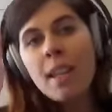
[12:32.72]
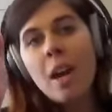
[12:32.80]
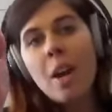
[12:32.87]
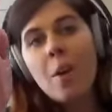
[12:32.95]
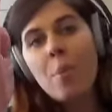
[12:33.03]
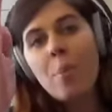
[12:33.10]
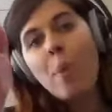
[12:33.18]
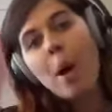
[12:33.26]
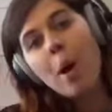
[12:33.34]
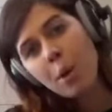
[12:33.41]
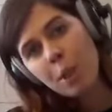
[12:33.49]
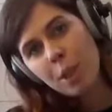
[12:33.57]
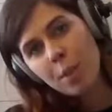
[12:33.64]
Now,
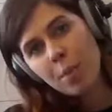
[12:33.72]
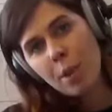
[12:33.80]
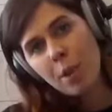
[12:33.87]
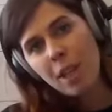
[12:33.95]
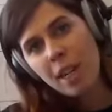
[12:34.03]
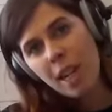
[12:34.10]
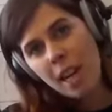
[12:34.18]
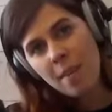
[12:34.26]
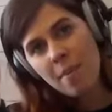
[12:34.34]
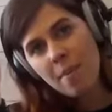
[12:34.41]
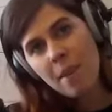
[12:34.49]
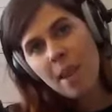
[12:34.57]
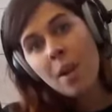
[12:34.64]
post
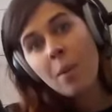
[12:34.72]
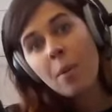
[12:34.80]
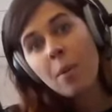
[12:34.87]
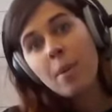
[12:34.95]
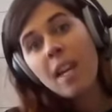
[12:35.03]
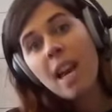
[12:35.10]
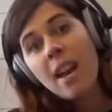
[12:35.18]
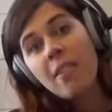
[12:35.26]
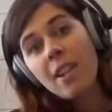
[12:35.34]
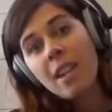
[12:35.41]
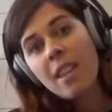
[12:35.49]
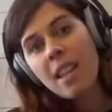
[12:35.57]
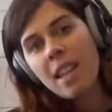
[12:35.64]
meridian will be
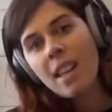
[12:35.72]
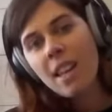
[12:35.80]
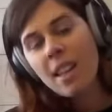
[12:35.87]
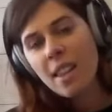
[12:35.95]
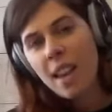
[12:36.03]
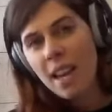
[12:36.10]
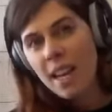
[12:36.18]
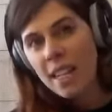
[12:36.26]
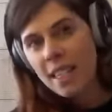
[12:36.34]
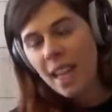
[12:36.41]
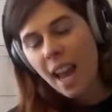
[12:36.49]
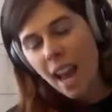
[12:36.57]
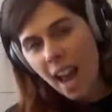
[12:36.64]
everything that
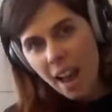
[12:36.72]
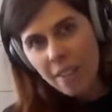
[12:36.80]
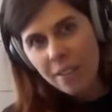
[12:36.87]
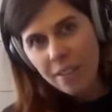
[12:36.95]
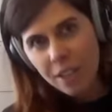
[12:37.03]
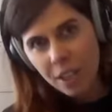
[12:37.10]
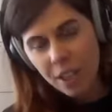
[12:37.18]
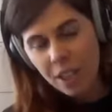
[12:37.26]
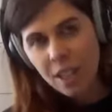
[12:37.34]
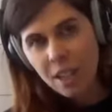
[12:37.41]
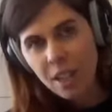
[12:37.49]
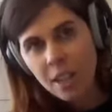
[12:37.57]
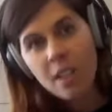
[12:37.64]
is
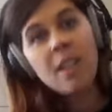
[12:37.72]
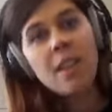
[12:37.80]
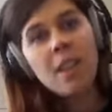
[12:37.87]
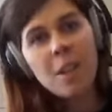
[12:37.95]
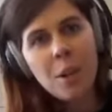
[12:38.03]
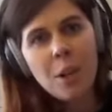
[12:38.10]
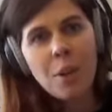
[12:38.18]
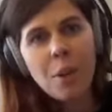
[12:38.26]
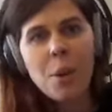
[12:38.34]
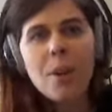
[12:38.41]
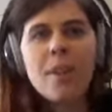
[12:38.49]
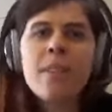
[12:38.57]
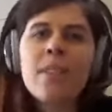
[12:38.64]
after the
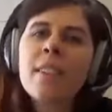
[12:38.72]
noon.